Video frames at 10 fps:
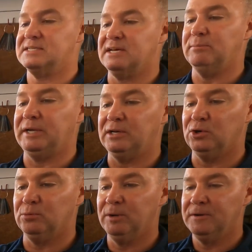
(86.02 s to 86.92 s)
assembly
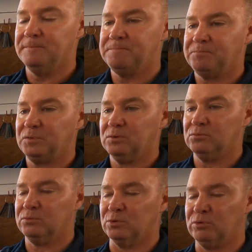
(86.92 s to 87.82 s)
lube.
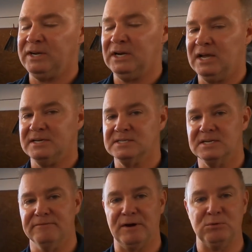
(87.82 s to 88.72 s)
The Redline
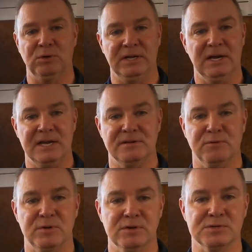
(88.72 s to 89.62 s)
stuff I really liked
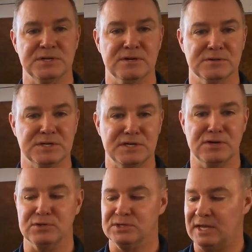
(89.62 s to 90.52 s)
for years and years and
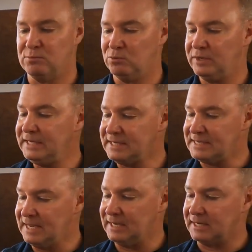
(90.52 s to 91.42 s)
years. They
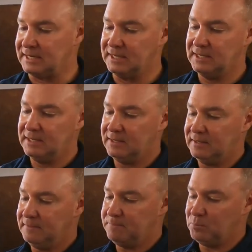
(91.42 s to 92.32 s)
redid it
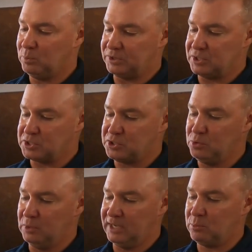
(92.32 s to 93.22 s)
with this
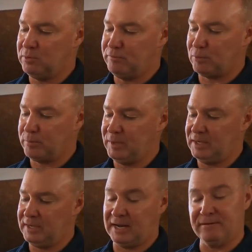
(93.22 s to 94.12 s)
new liquid
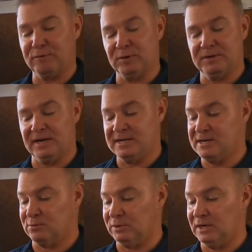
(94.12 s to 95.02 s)
formula. I
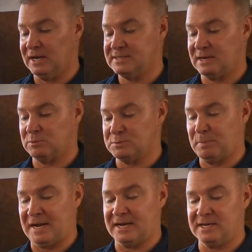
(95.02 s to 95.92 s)
didn't realize I was
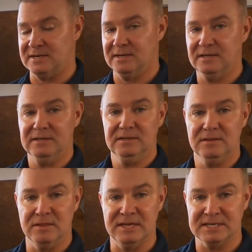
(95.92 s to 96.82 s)
buying
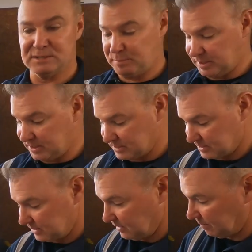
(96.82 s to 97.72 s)
this
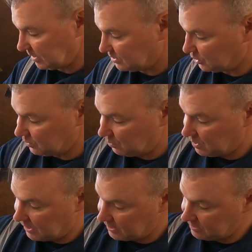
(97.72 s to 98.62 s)
because I'm going to show you
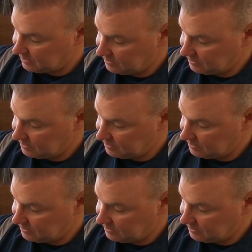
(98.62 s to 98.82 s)
why.